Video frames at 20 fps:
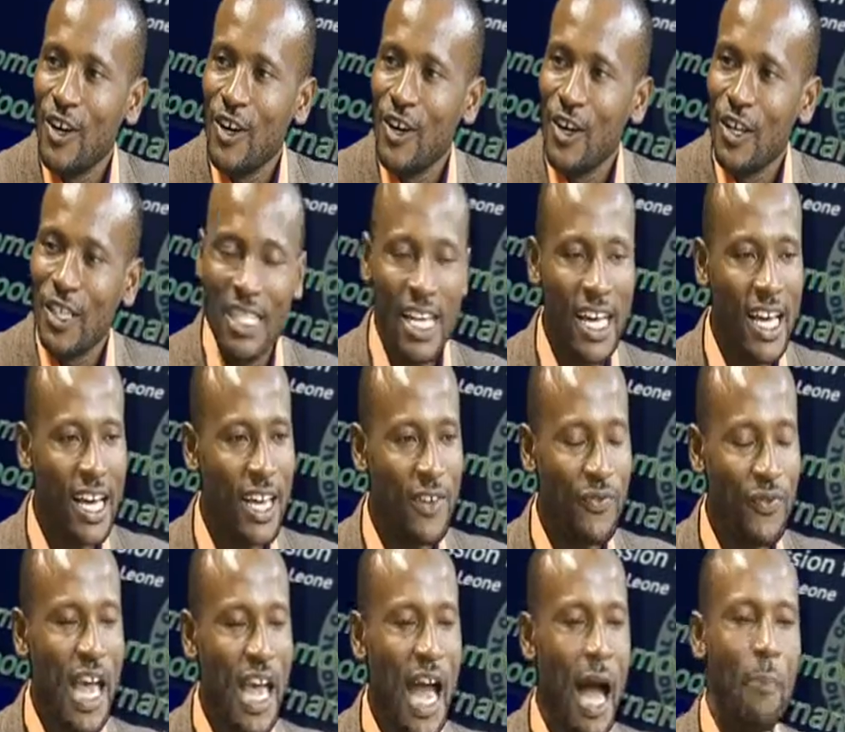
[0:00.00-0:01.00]
Say if
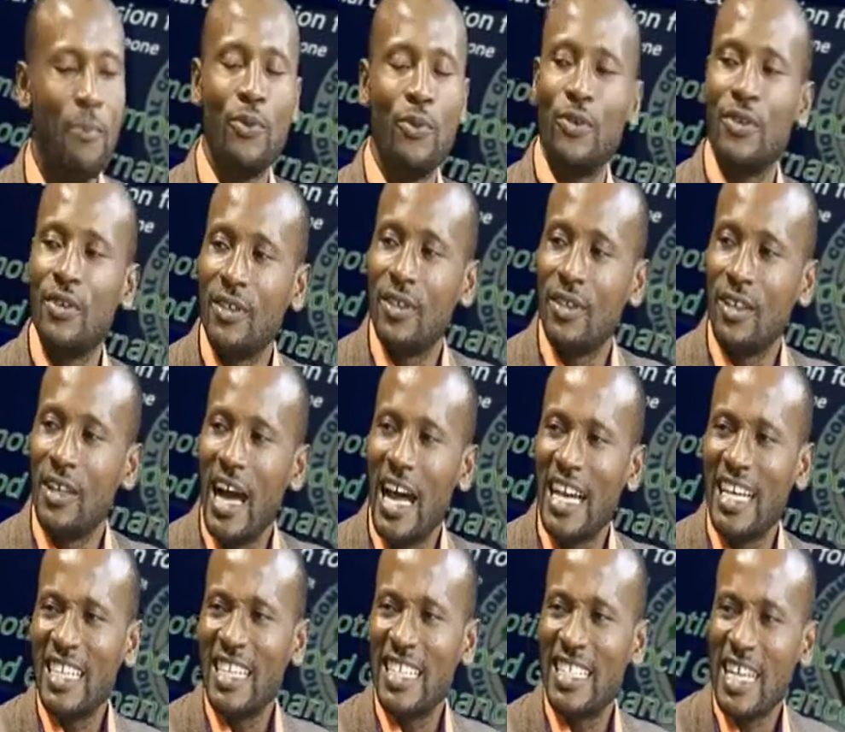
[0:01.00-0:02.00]
it happen, at
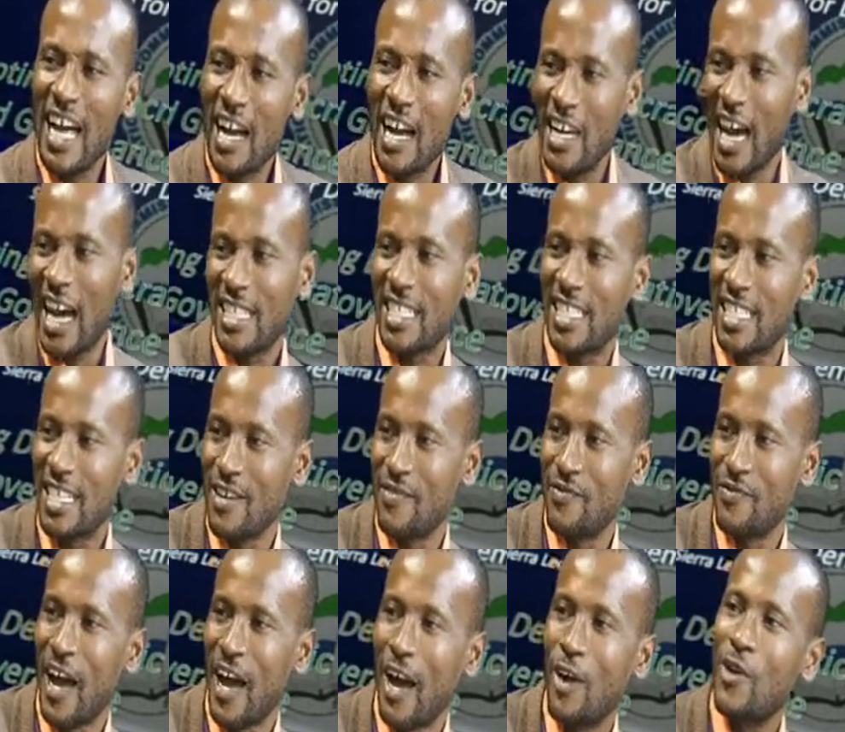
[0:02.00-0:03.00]
least are safe,
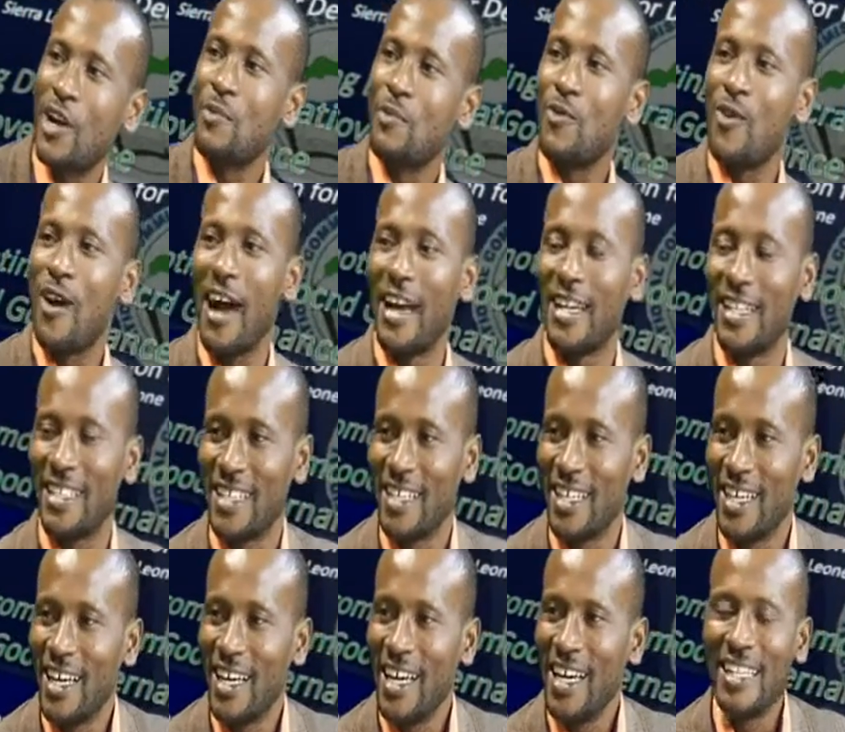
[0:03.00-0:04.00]
are able to hide.
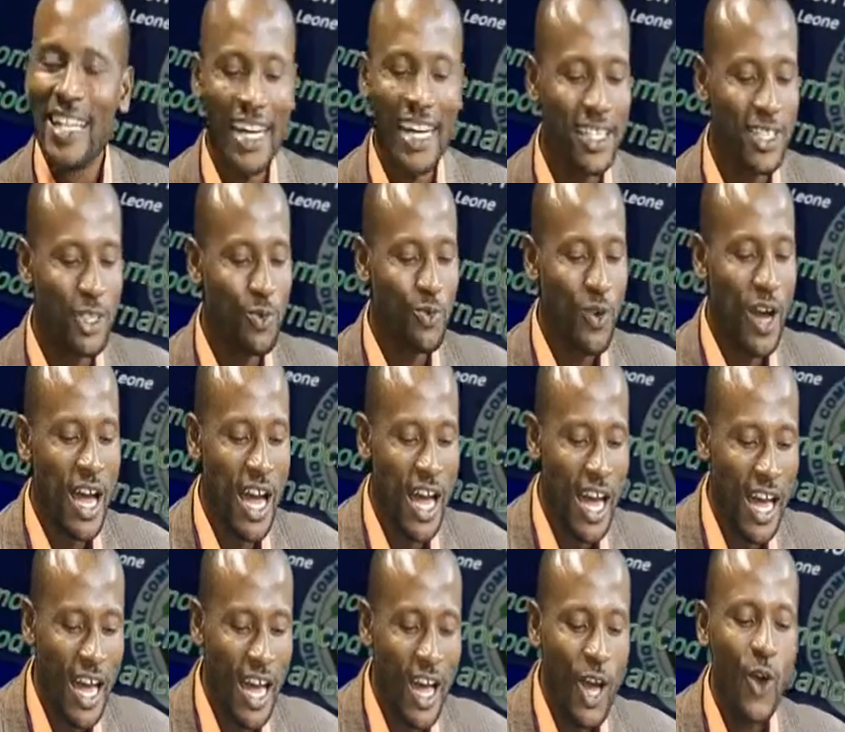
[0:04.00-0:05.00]
That is where
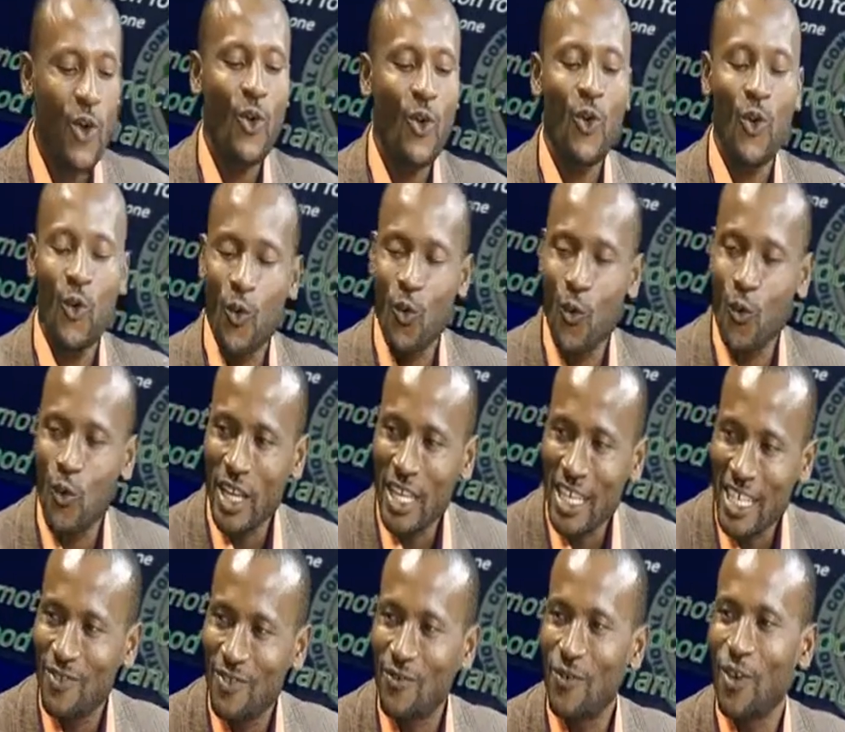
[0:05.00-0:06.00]
we
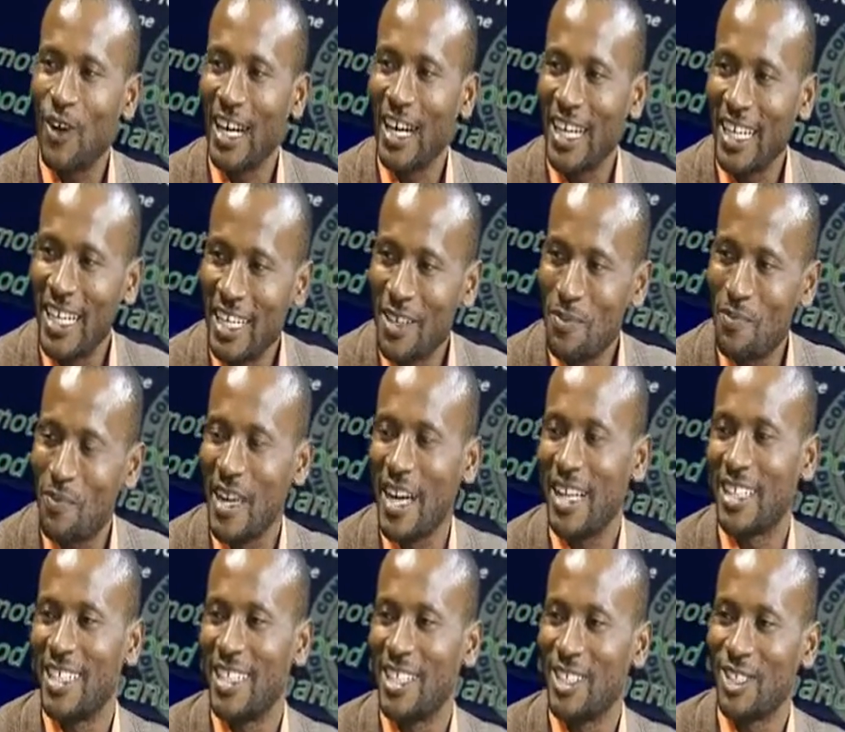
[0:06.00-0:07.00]
need for really pay
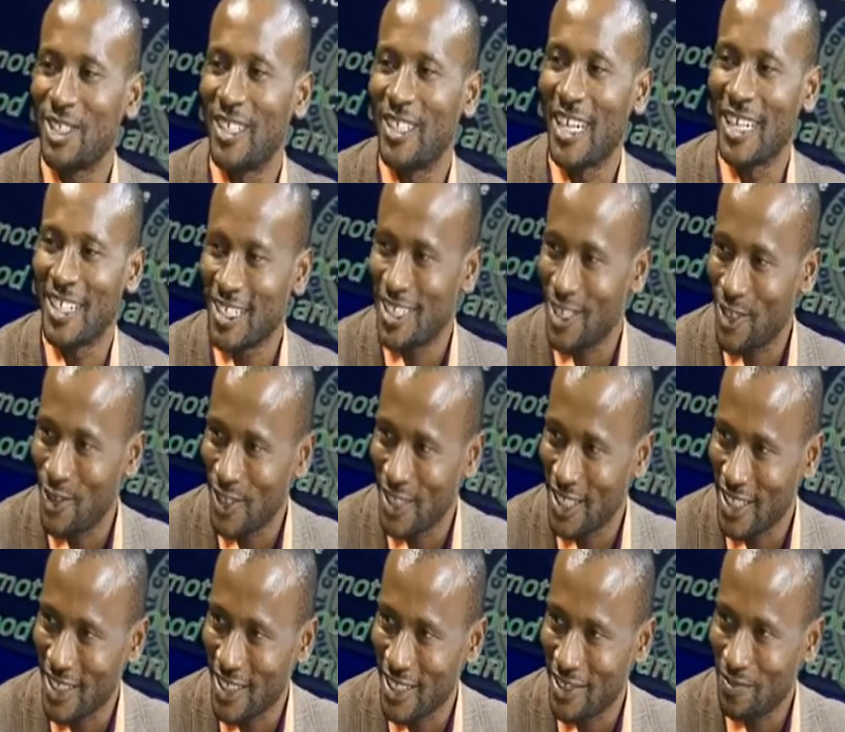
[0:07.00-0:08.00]
attention at this
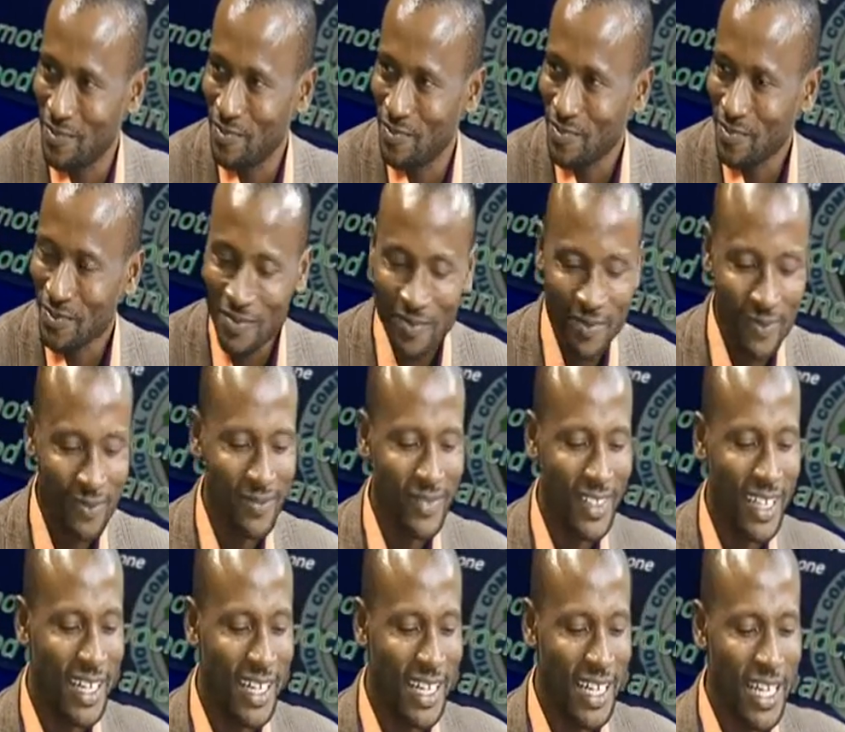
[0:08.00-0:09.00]
country.
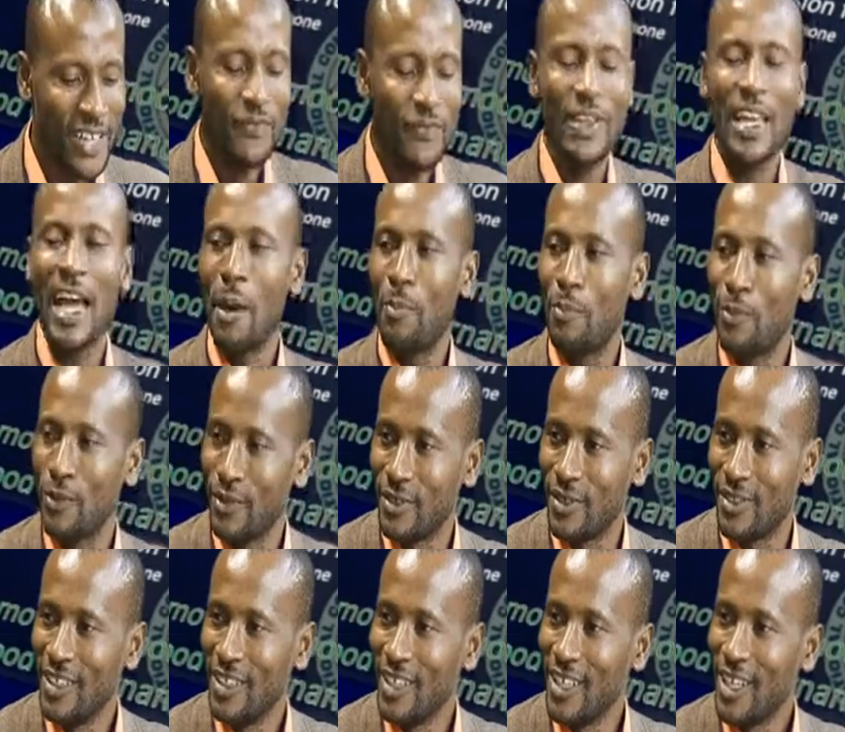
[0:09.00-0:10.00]
If it happen,
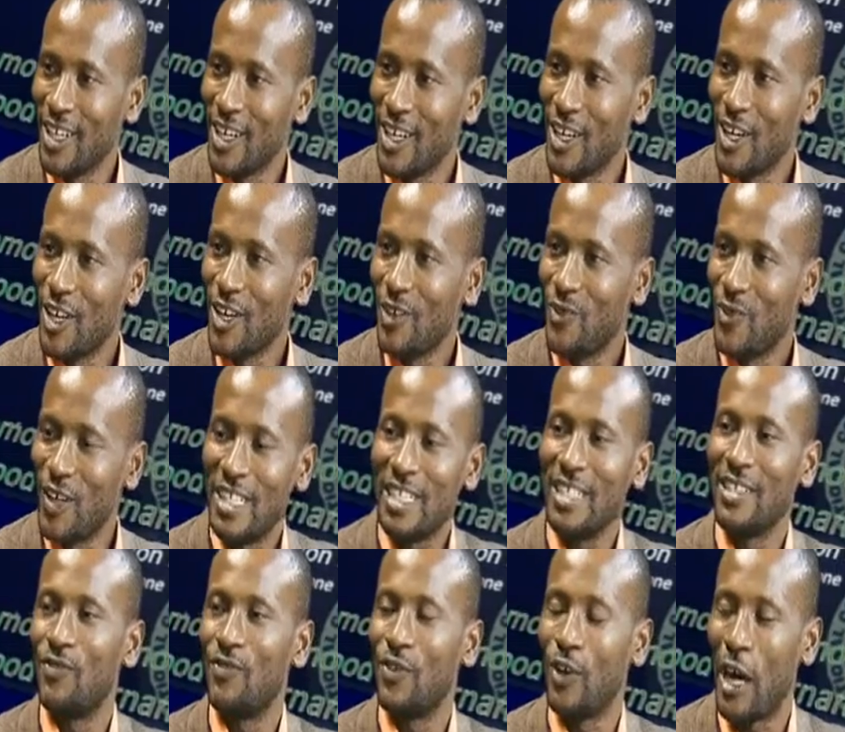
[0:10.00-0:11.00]
waiting
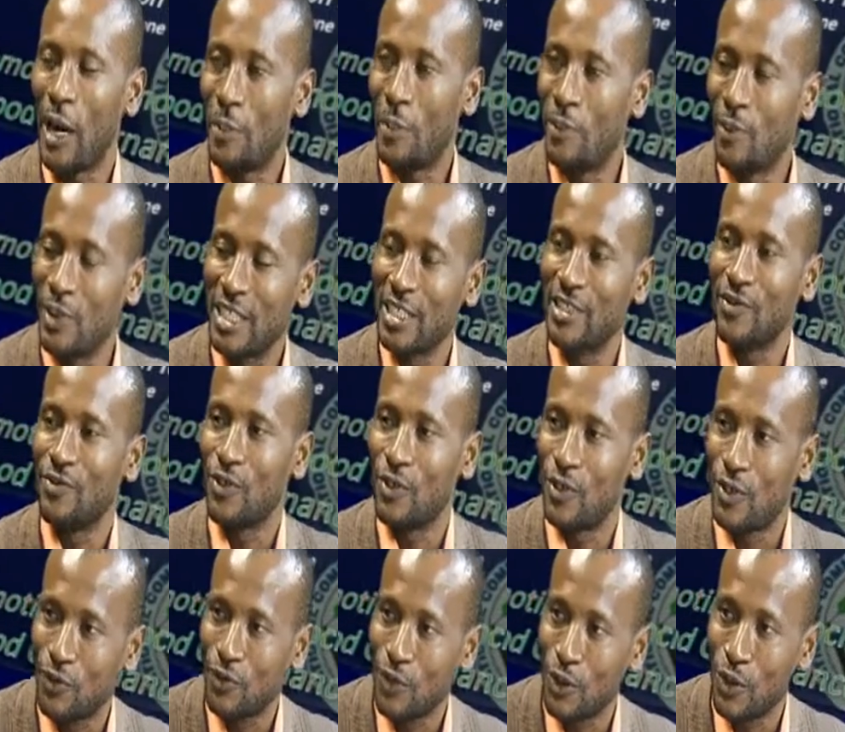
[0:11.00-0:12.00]
for
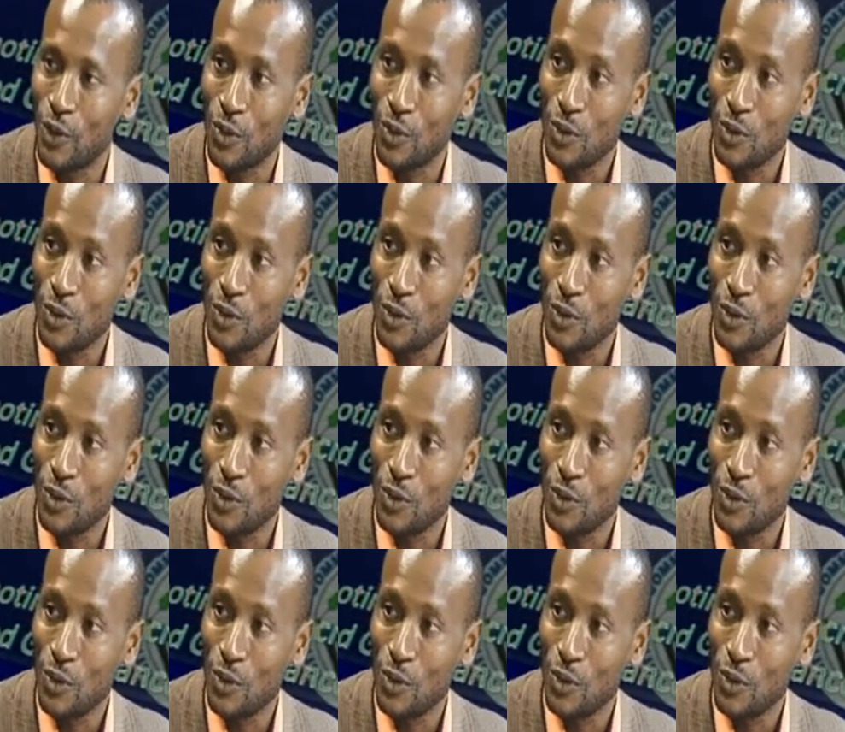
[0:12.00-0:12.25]
do.